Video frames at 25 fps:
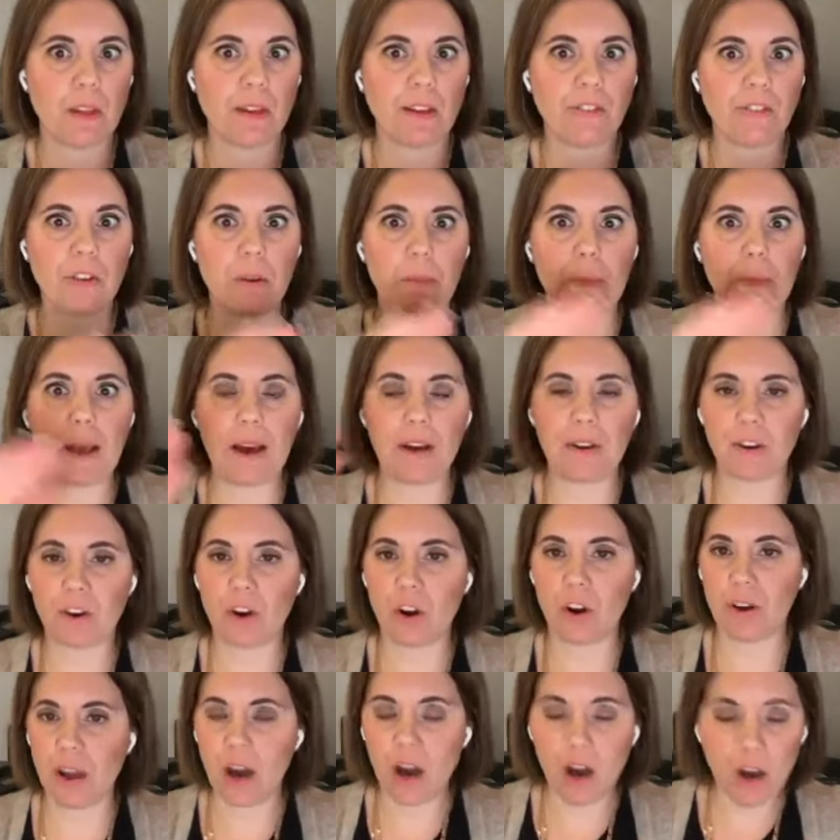matter
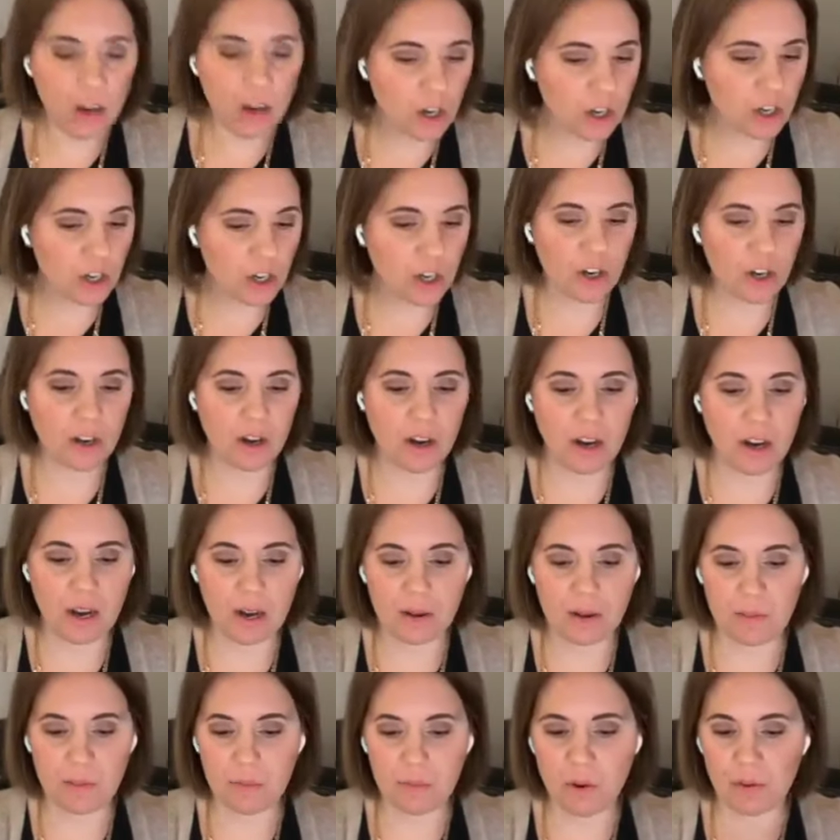on hunger
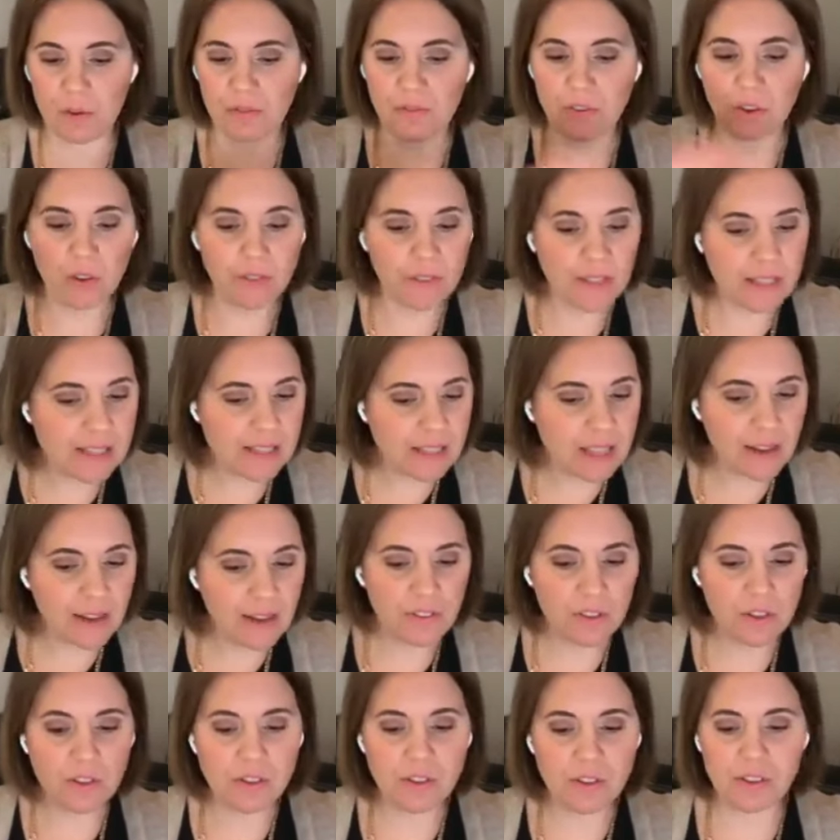or fullness
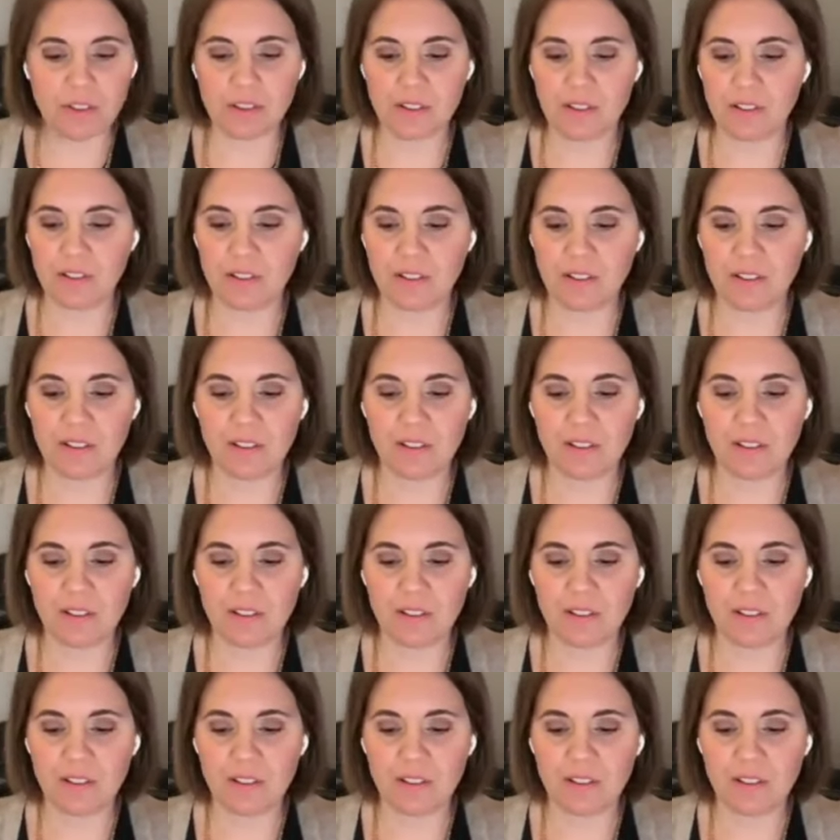levels.